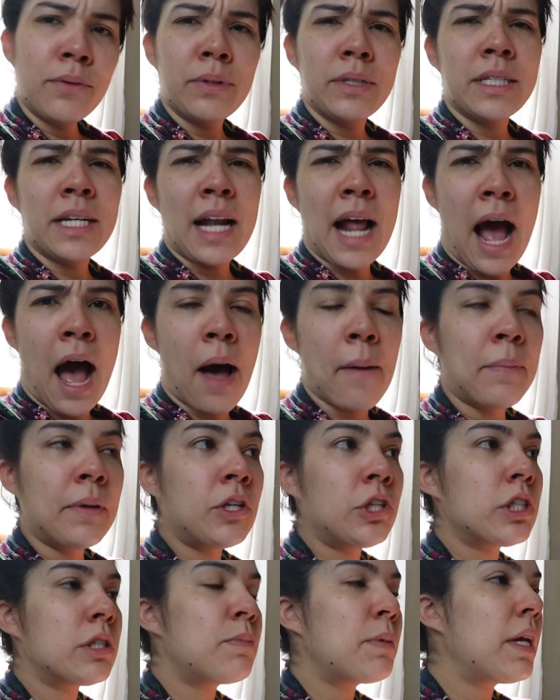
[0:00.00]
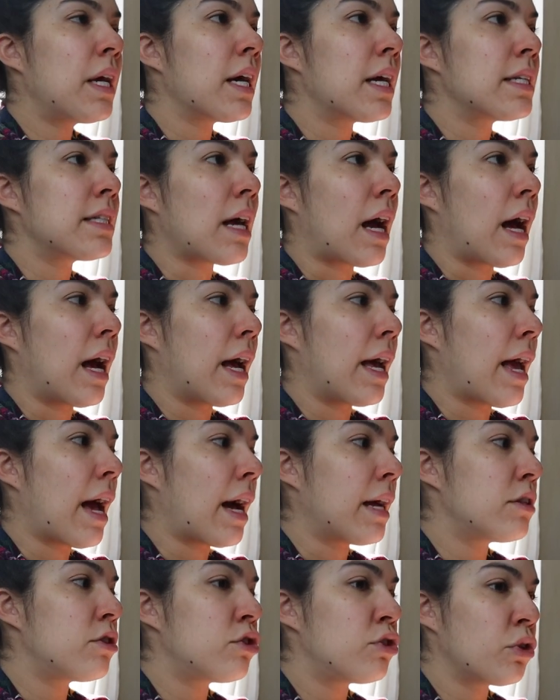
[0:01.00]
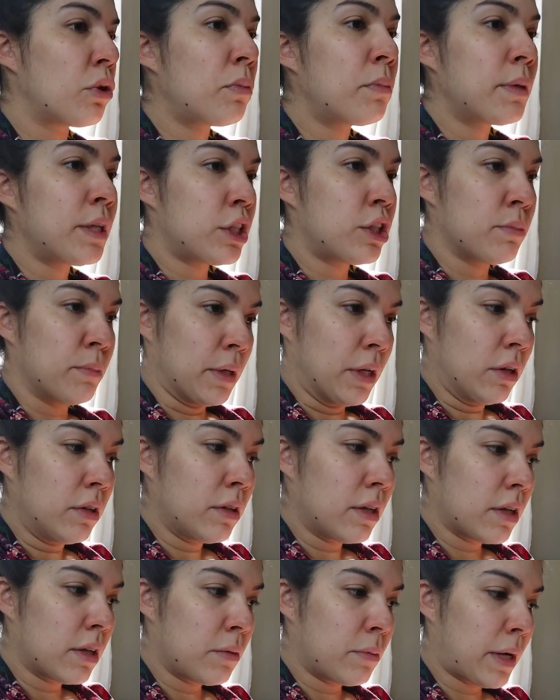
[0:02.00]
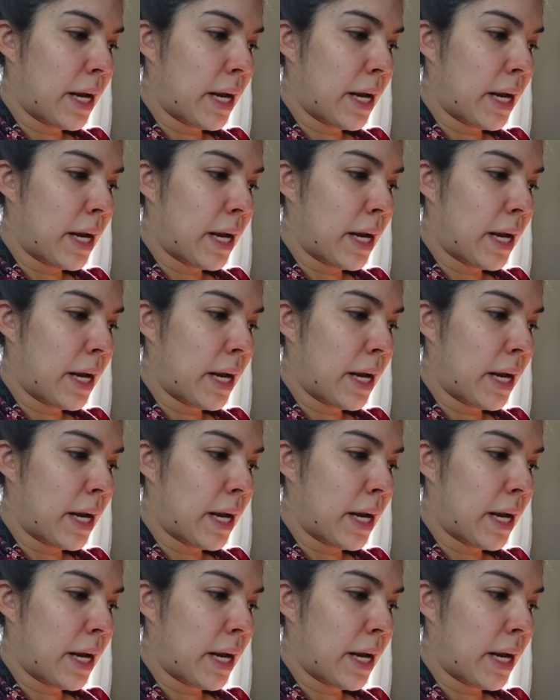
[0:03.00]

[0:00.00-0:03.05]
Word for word: think was gonna happen just because I had so much milk